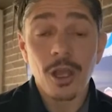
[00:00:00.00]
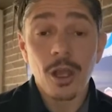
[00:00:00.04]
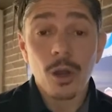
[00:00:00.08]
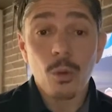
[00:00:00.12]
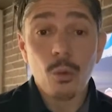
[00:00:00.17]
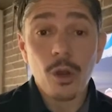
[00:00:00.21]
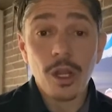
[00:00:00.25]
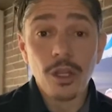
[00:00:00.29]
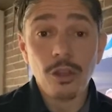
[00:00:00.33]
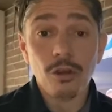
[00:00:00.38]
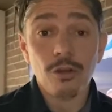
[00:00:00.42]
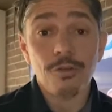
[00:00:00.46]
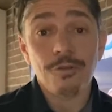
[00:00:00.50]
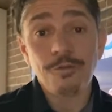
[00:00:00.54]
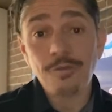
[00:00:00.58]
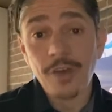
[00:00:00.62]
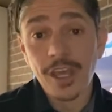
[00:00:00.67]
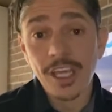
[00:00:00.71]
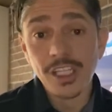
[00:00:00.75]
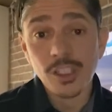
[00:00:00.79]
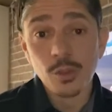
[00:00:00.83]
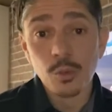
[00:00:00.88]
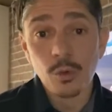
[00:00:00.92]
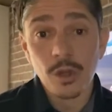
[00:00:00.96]
When you're
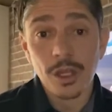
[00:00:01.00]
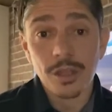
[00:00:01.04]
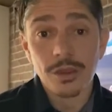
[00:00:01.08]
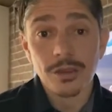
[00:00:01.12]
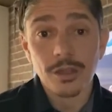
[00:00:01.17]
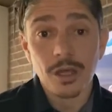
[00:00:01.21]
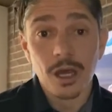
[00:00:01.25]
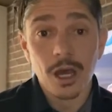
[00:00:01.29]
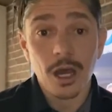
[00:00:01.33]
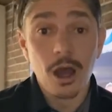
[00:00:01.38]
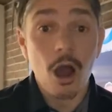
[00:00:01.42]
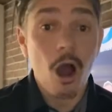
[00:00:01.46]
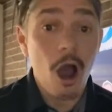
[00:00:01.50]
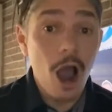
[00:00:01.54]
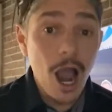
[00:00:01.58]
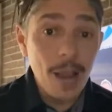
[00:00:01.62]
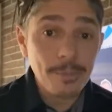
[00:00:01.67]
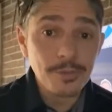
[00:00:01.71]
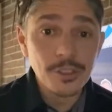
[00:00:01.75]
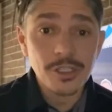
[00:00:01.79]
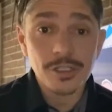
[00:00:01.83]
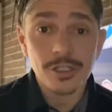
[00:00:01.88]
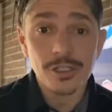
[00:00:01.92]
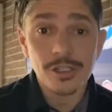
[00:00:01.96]
faced with uh,
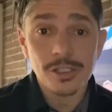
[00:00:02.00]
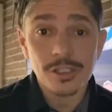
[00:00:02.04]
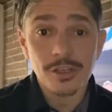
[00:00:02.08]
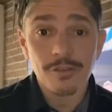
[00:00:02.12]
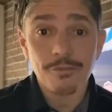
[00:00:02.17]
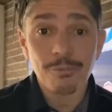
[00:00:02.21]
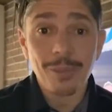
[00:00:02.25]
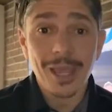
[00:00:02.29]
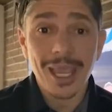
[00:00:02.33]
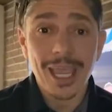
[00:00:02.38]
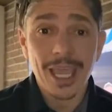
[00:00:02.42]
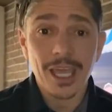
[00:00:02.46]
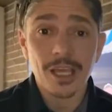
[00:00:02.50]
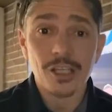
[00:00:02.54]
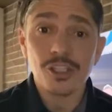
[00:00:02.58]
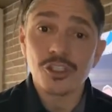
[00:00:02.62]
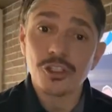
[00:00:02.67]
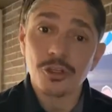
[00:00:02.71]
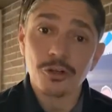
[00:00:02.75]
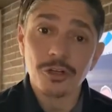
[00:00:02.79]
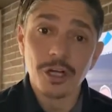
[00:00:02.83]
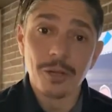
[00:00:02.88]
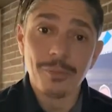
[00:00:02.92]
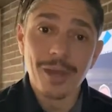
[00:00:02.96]
options of paying a
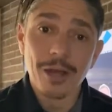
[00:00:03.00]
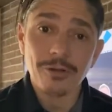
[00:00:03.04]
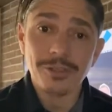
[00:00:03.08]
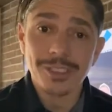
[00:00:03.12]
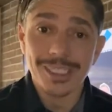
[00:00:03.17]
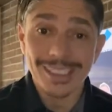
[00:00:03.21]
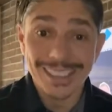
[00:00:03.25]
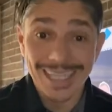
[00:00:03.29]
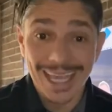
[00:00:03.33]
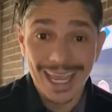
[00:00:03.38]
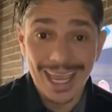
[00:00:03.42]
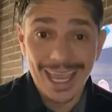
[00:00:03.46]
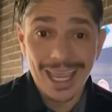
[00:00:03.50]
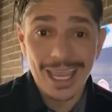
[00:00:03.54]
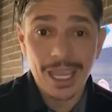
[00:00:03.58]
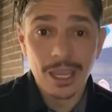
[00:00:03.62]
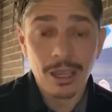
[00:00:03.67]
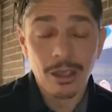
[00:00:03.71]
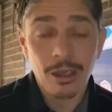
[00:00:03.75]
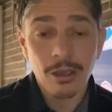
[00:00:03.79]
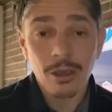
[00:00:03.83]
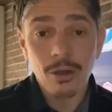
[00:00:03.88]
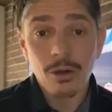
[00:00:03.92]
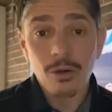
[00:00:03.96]
certain amount
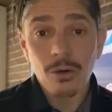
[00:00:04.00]
today